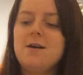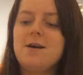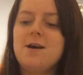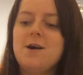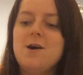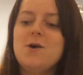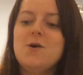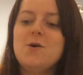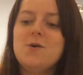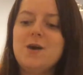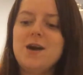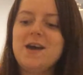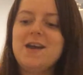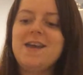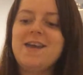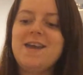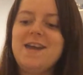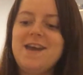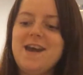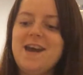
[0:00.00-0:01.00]
Oh,
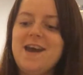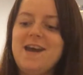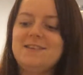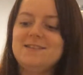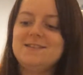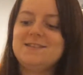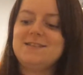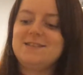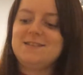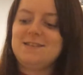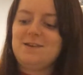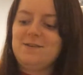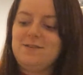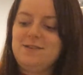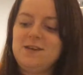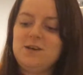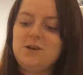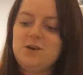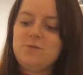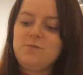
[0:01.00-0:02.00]
yes. I
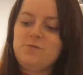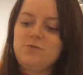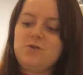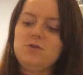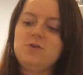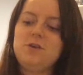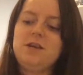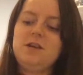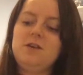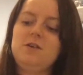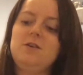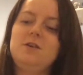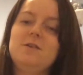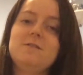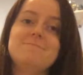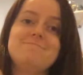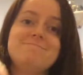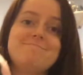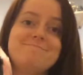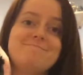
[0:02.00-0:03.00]
think I'm right, you know.
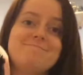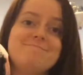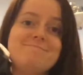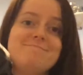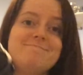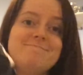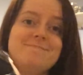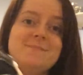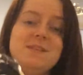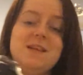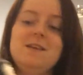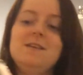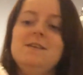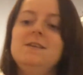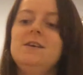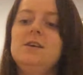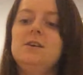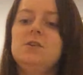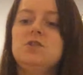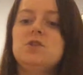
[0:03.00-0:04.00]

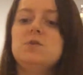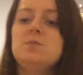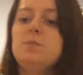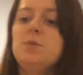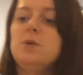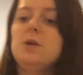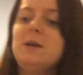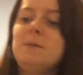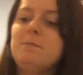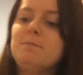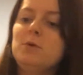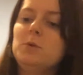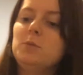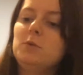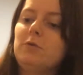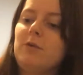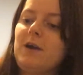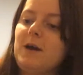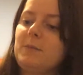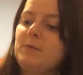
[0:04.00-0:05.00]
She's put it in
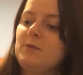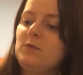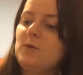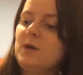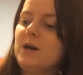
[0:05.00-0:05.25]
bubble wrap as